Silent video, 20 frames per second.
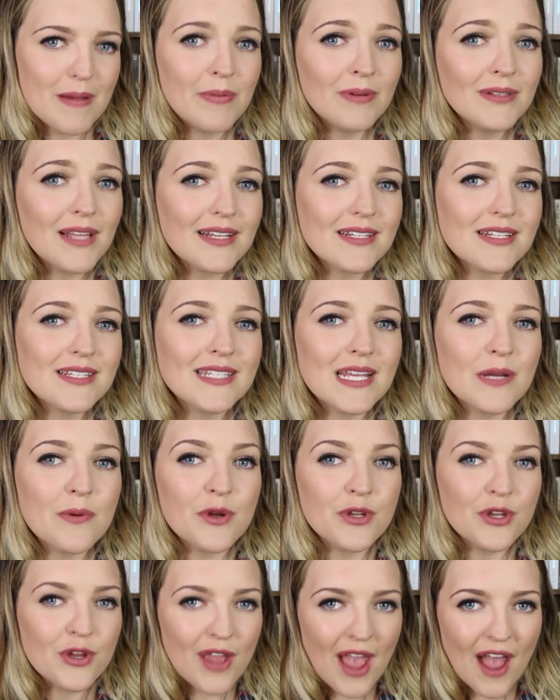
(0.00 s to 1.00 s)
People like to see
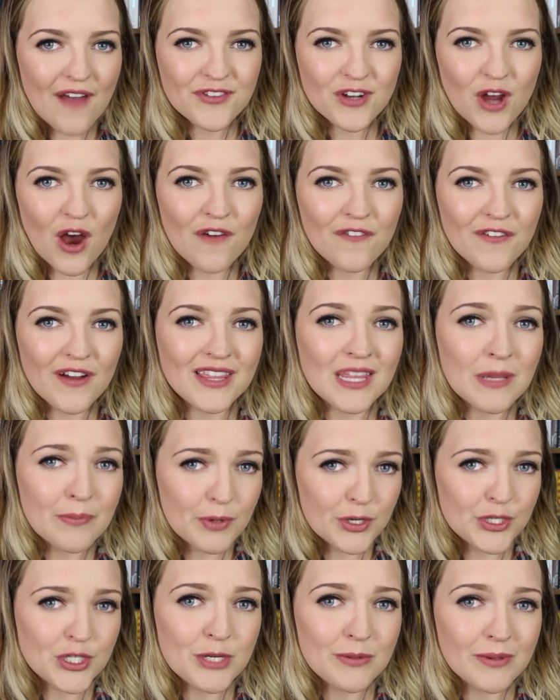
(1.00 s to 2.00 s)
what you have to offer in the
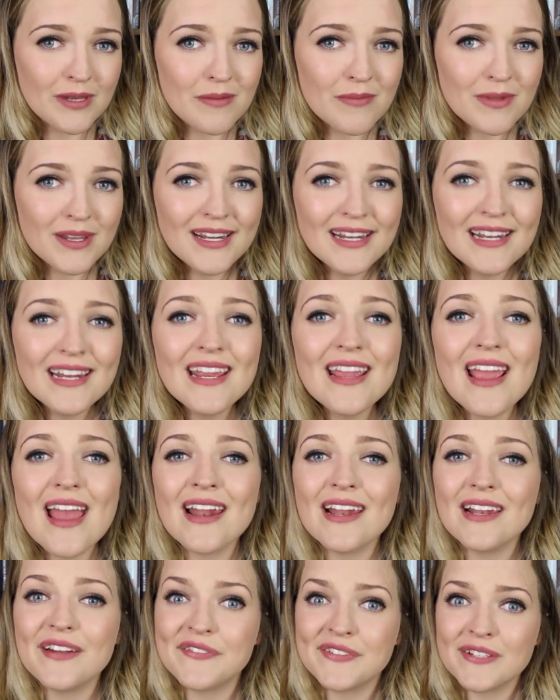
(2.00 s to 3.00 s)
booktube community
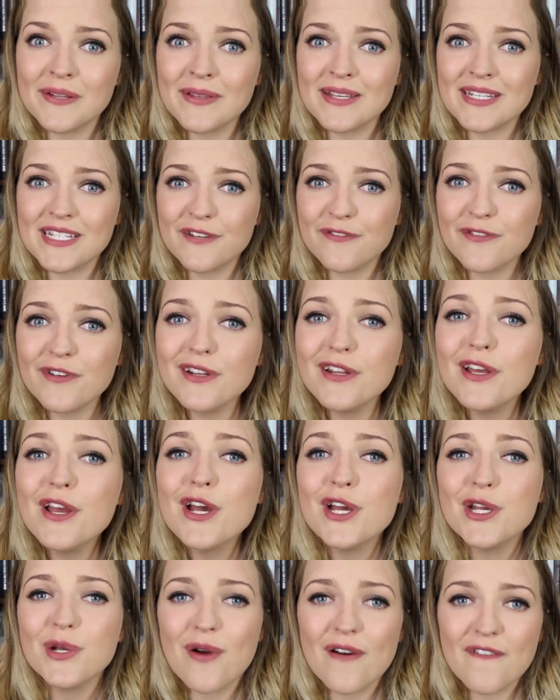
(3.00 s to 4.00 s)
and if something different,
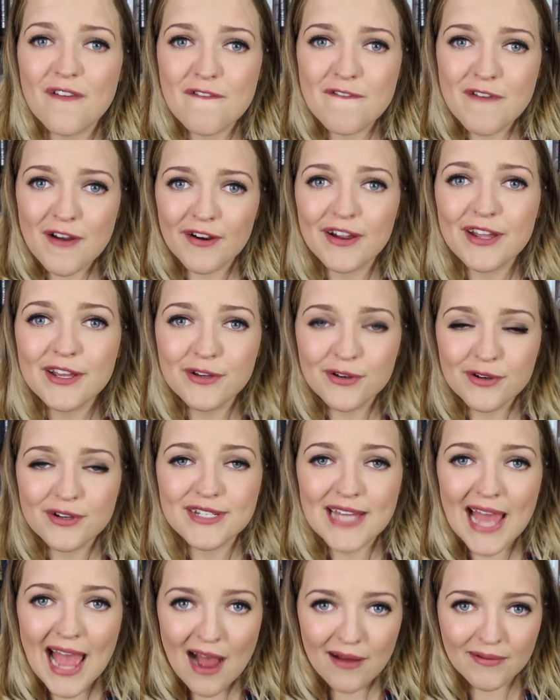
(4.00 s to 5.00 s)
you'll have a very
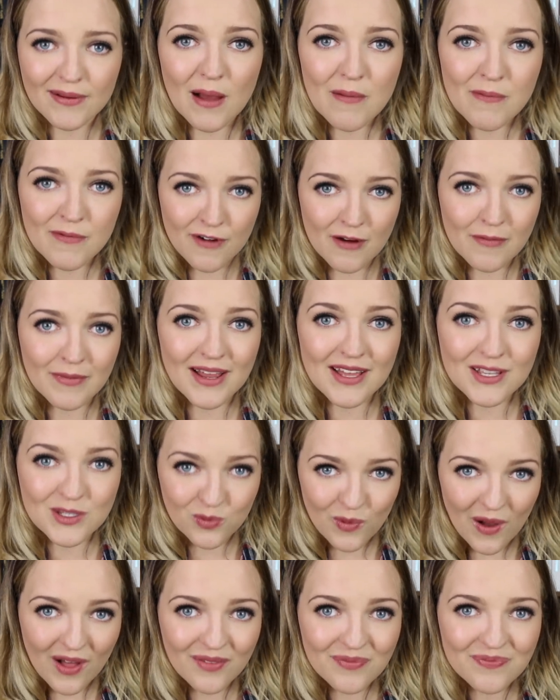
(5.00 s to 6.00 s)
good outcome from it
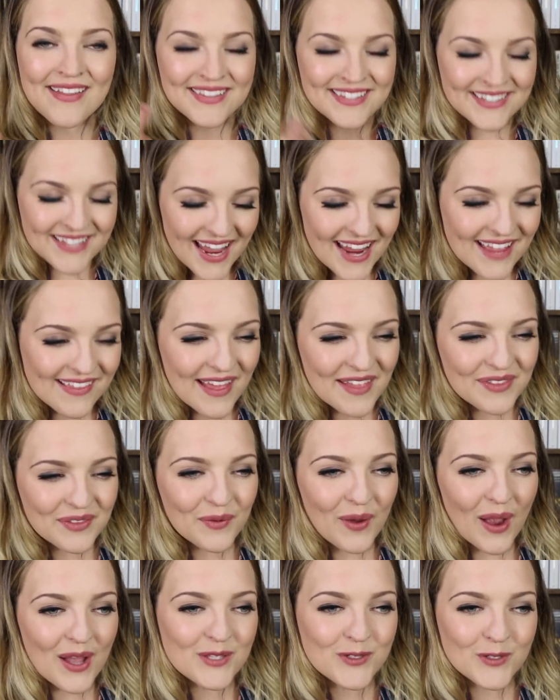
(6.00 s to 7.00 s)
as well. In saying that
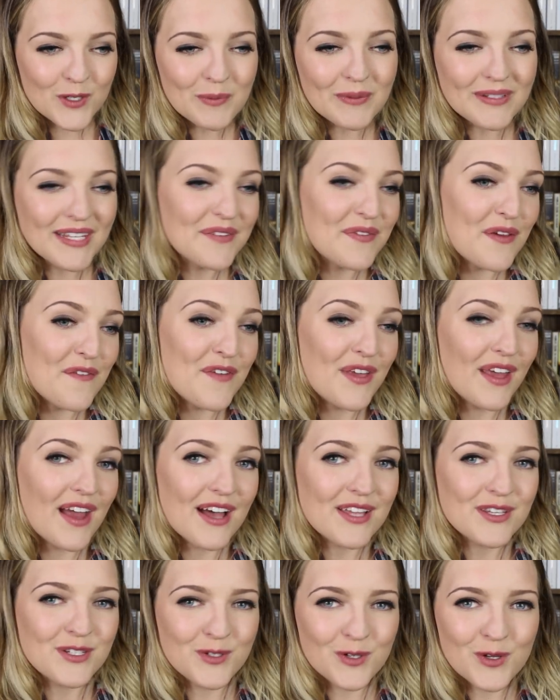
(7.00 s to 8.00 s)
though, I do believe if you
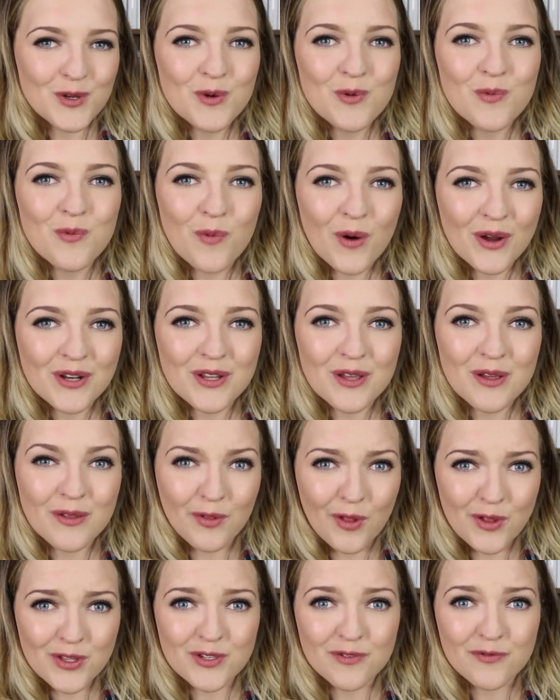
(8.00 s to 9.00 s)
guys do want
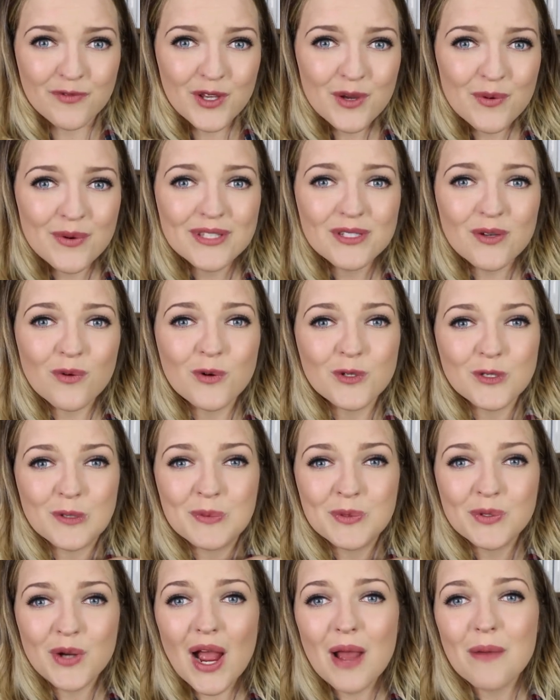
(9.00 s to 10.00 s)
lots of viewers or
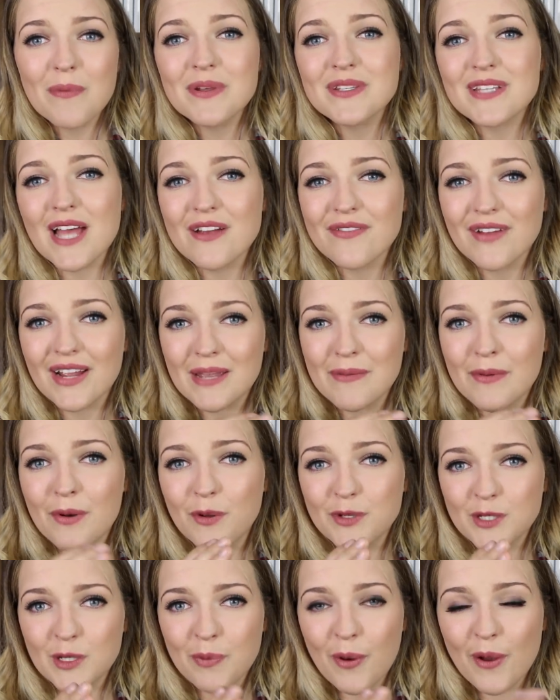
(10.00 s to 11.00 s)
subscribers, I recommend
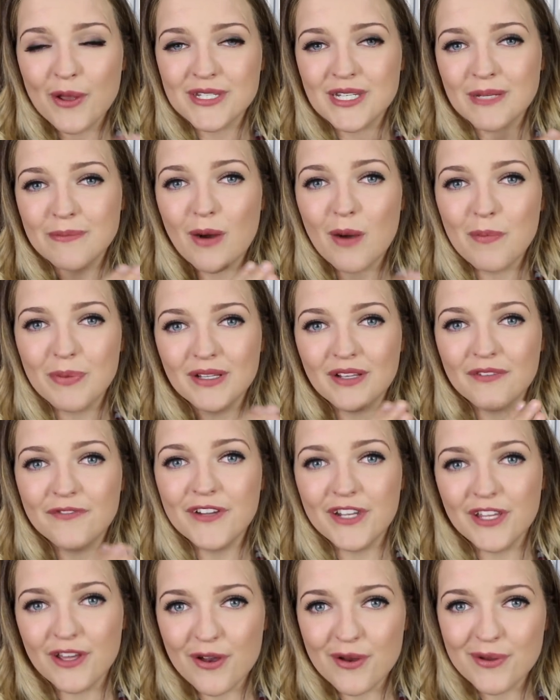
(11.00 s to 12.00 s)
also posting popular
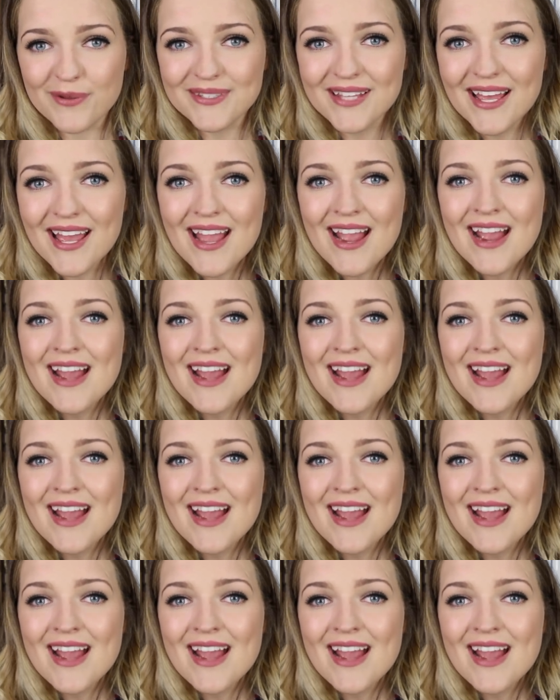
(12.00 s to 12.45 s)
videos.